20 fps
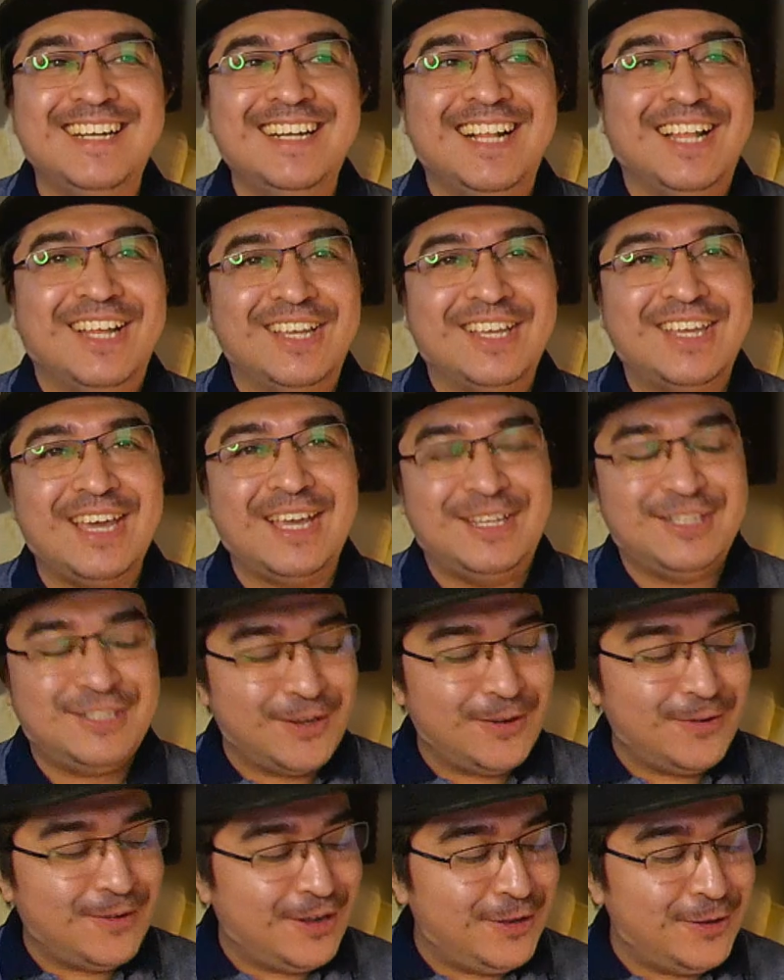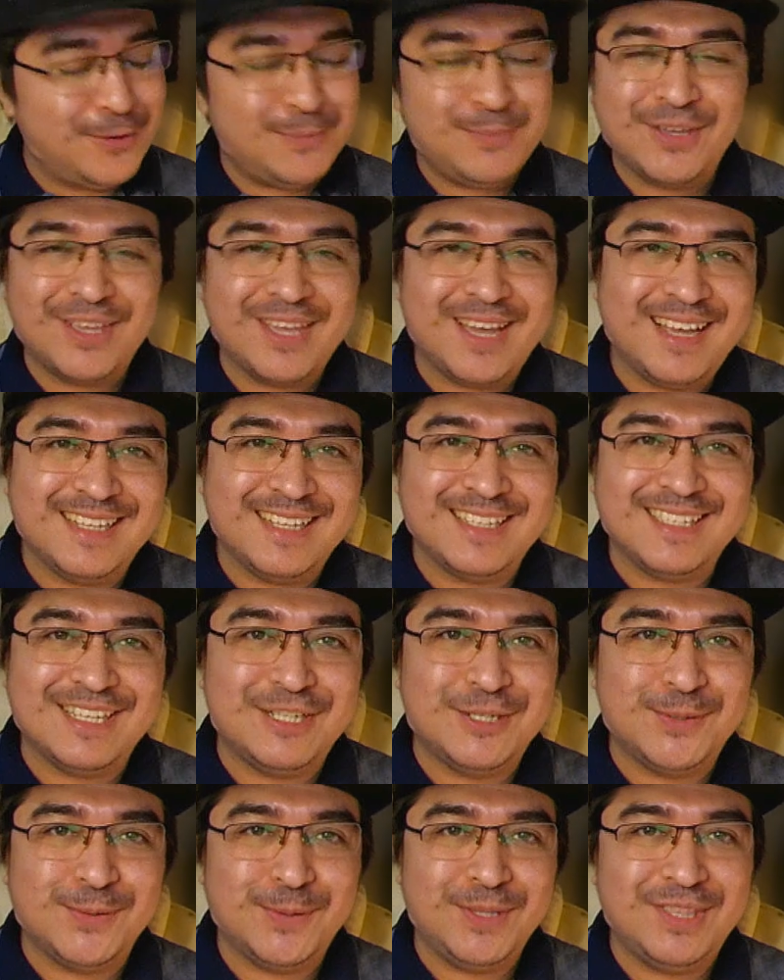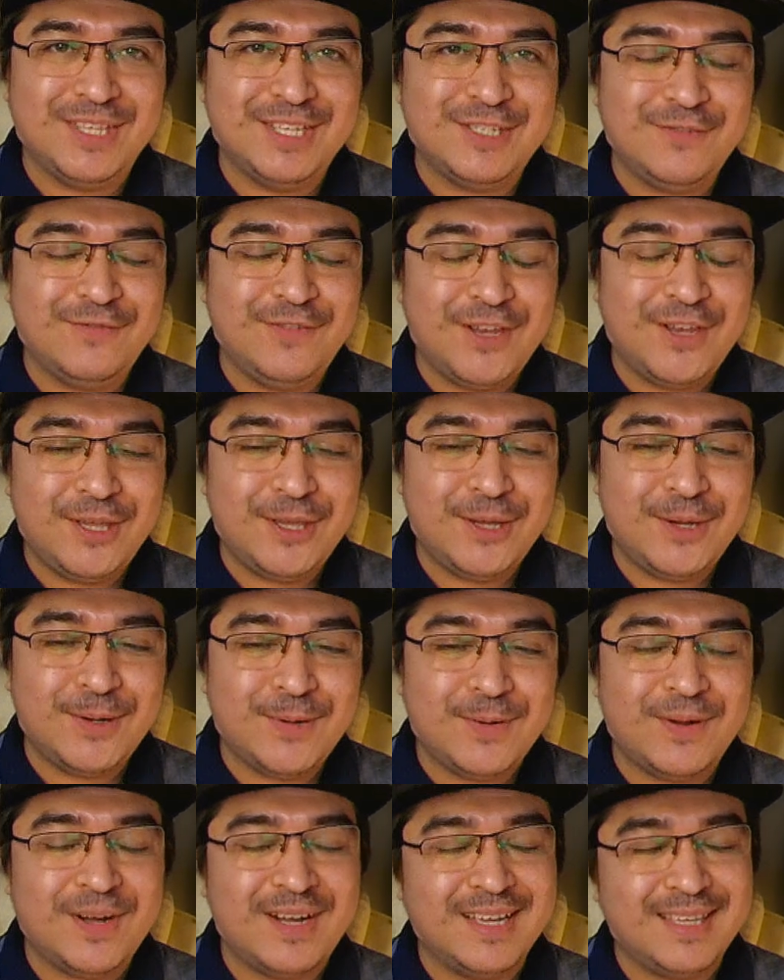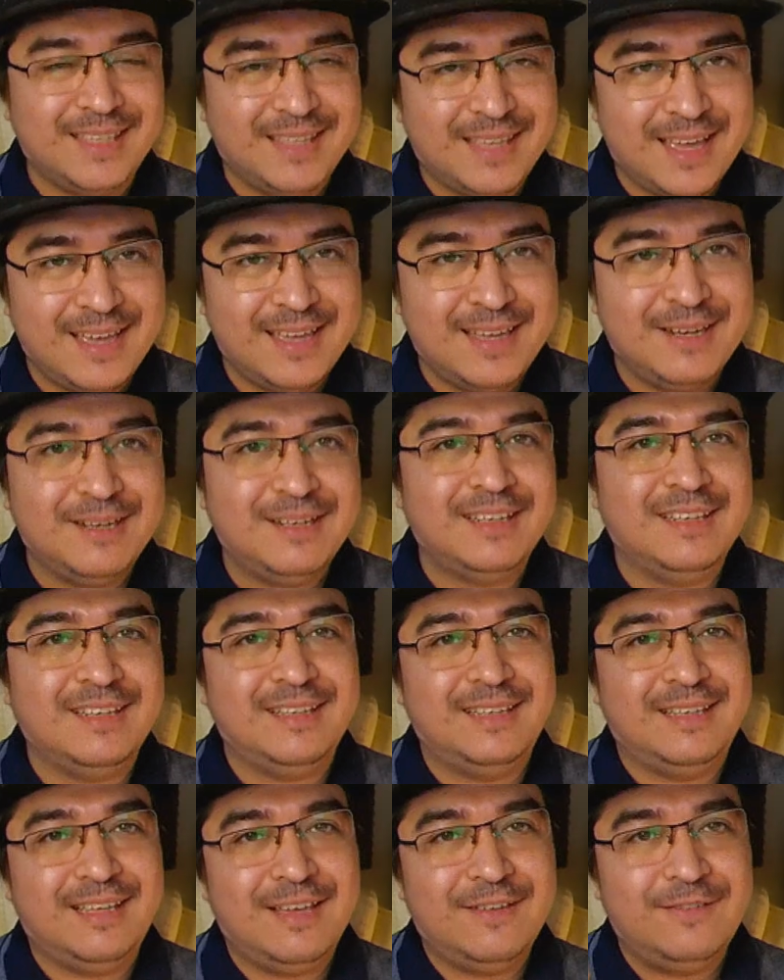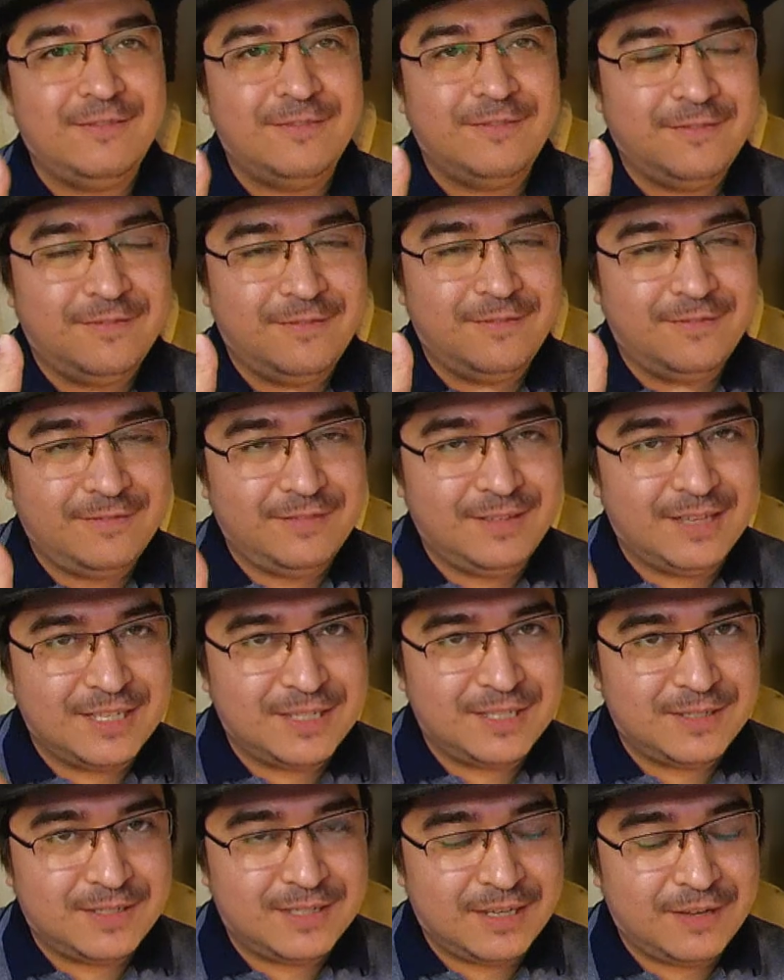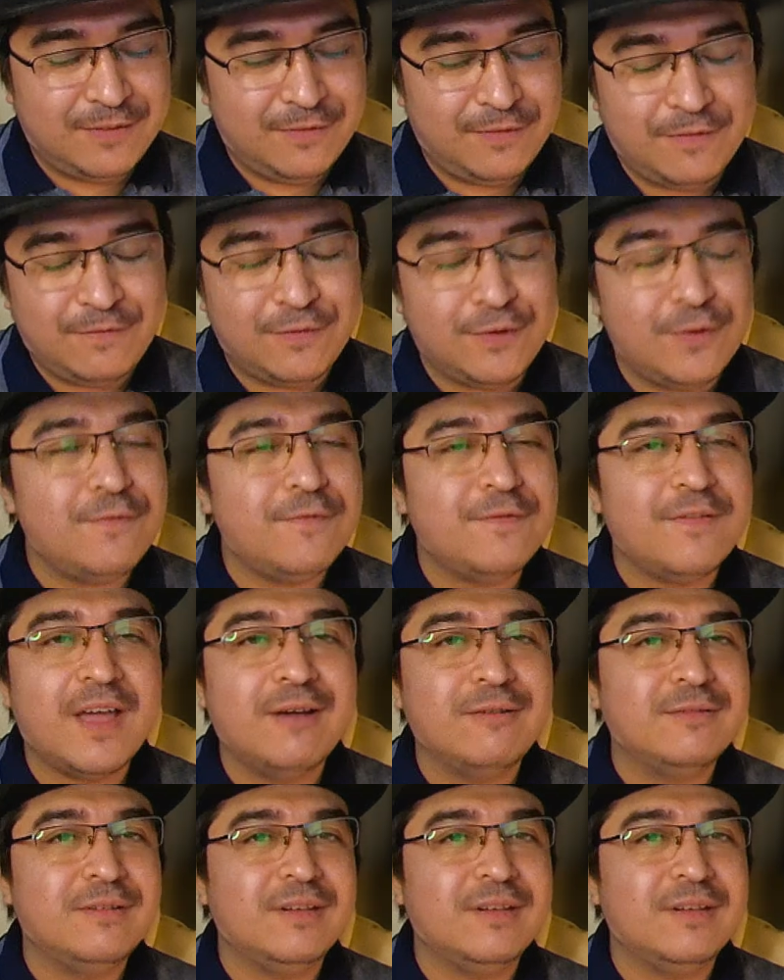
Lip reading: Okay, so I hope you guys enjoyed this video. Again, give this if you found